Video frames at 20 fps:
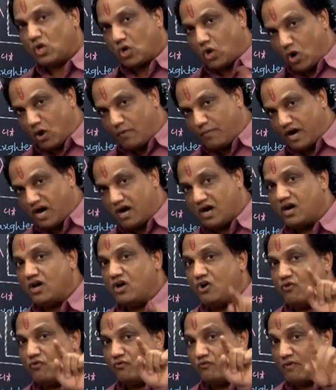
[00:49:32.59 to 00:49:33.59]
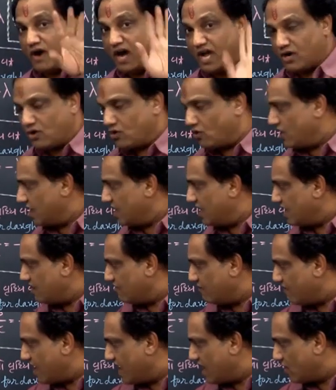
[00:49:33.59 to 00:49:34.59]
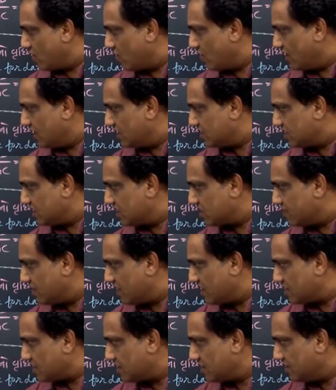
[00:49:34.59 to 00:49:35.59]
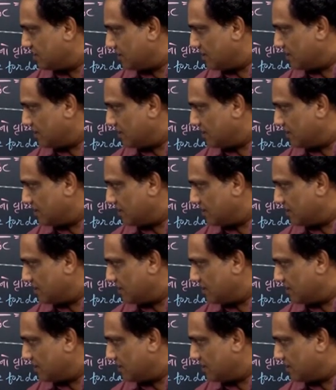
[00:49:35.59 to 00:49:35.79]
comma, y coordinate is this much.